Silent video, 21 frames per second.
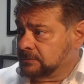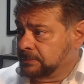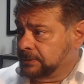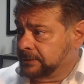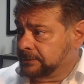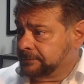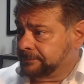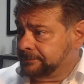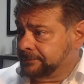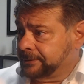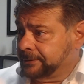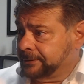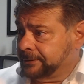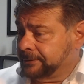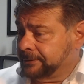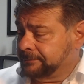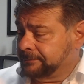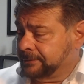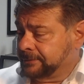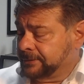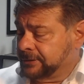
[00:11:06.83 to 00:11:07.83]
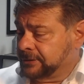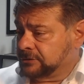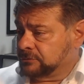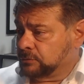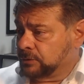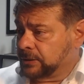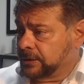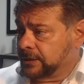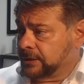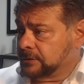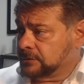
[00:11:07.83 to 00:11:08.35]
but it is
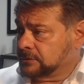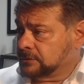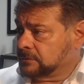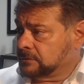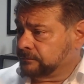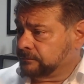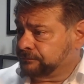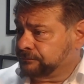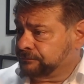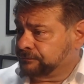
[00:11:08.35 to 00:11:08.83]
what it is.